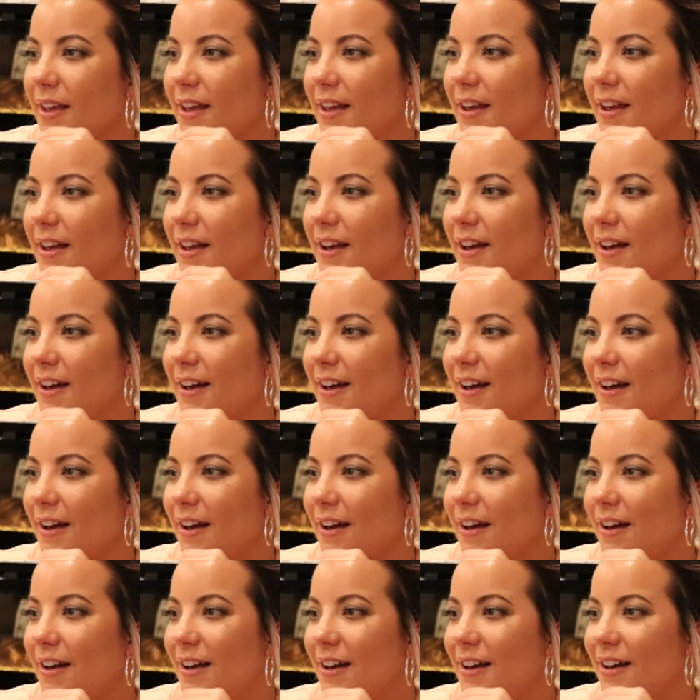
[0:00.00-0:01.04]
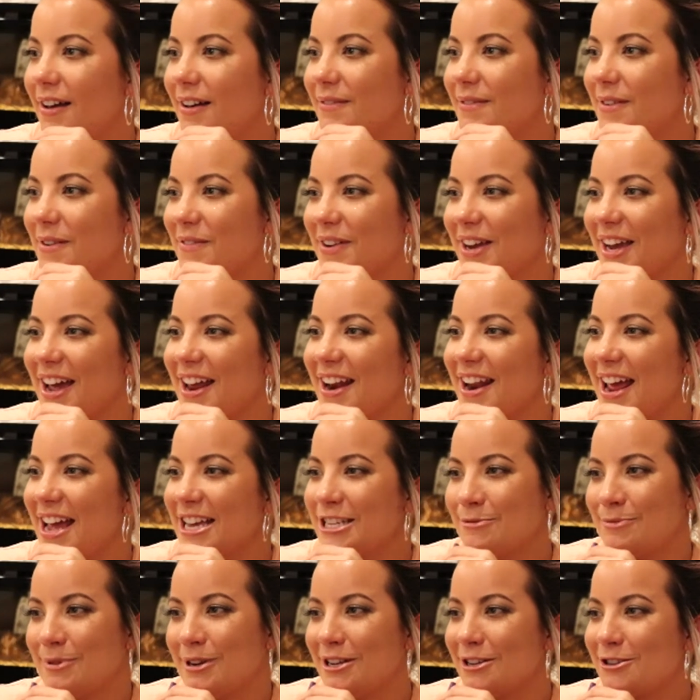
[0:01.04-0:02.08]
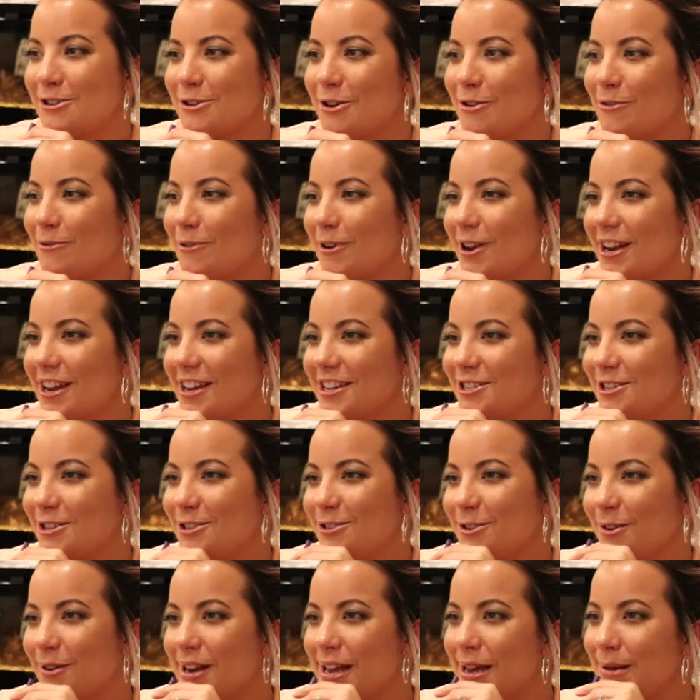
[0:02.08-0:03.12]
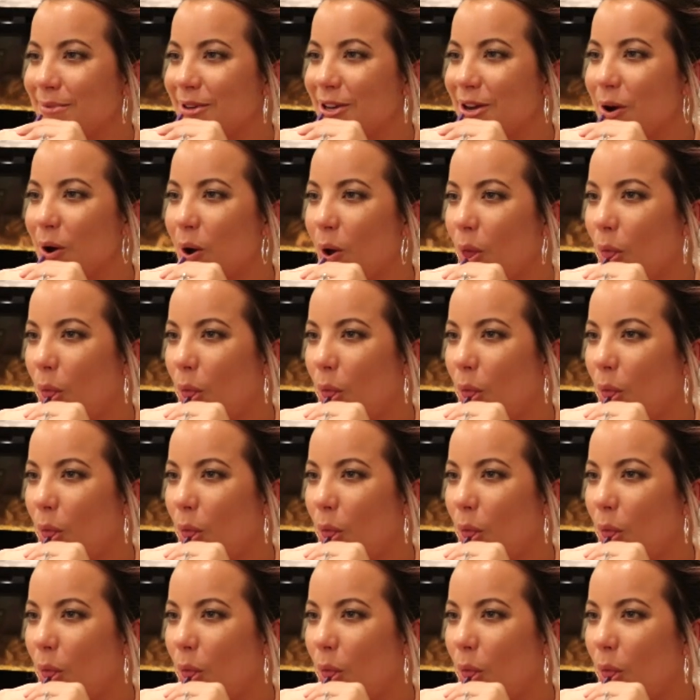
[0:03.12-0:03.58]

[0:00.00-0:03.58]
Oh my God. Aspen is so funny. She's so damn cute.